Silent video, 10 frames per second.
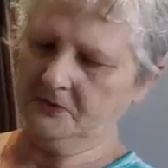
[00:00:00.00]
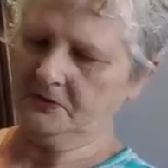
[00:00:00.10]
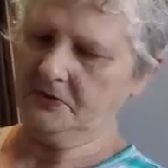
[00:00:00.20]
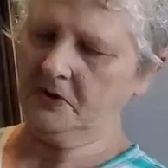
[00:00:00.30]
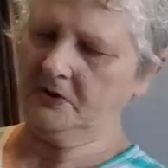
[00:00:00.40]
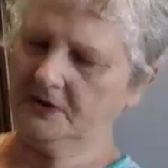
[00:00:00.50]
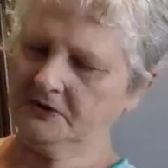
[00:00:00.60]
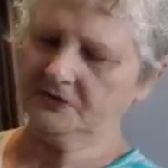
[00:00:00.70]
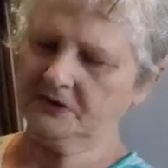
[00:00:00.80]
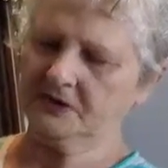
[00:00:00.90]
won't know
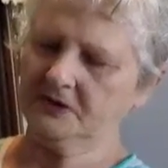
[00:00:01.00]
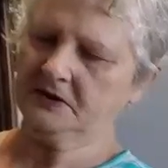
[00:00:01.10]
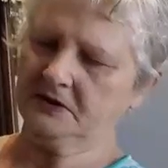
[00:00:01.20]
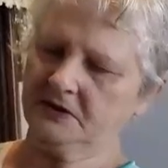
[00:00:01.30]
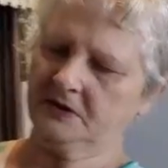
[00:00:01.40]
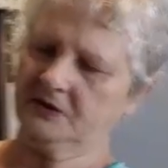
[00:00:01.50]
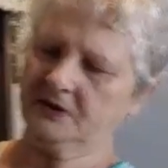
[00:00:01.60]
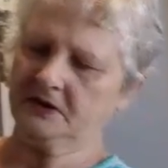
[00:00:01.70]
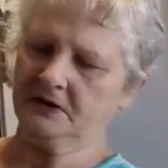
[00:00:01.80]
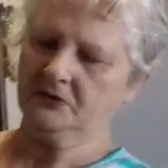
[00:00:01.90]
that until until
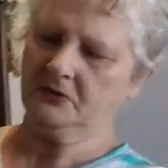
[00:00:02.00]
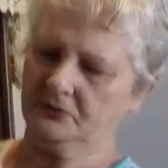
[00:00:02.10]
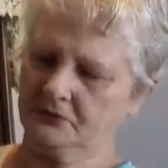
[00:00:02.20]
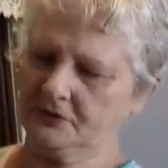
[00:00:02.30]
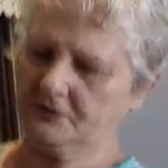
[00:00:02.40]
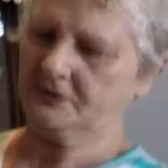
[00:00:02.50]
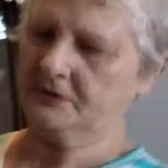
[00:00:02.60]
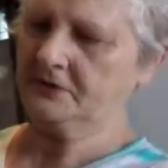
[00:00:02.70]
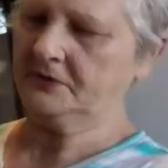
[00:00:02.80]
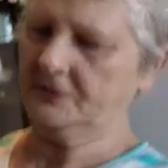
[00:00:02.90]
they get older.
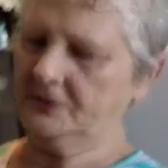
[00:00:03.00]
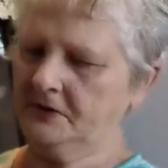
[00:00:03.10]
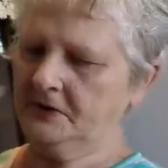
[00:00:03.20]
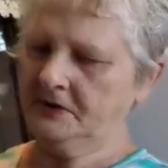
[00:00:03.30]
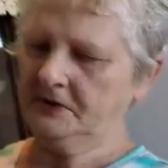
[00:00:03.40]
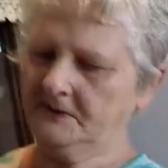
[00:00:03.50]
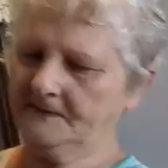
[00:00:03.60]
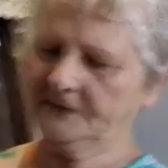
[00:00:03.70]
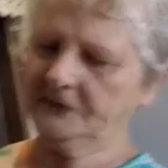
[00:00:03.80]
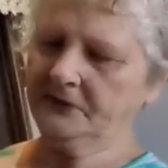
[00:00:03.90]
If
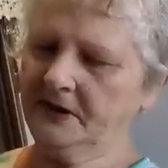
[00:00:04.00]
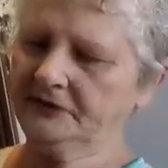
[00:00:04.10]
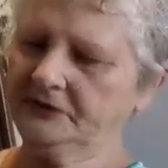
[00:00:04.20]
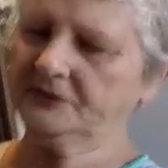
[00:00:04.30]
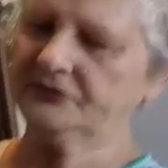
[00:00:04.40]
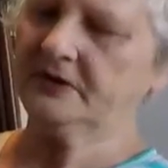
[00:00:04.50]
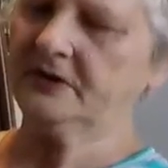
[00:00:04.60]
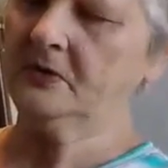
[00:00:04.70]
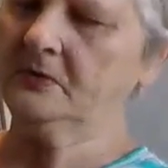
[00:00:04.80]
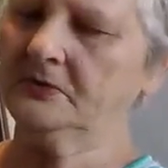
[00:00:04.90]
they do that, they'll stay
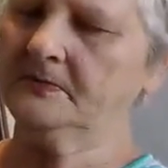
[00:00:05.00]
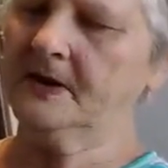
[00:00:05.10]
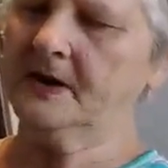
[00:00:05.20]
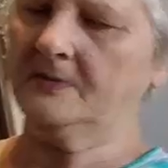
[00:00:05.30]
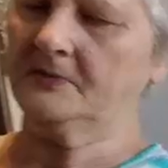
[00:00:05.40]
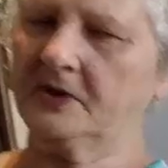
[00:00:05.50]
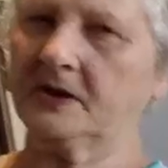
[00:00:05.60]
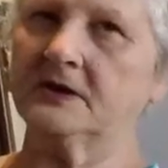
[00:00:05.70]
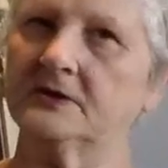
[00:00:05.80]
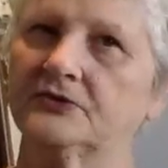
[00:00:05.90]
home with Mom and the
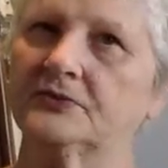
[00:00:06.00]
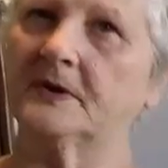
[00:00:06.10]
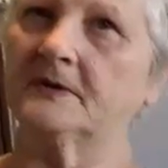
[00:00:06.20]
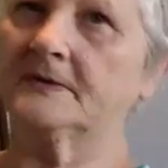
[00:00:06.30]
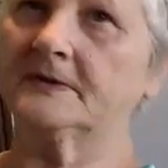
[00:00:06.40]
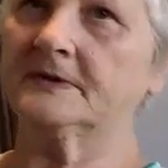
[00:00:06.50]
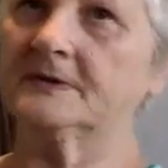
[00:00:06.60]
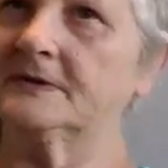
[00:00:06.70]
kids, probably.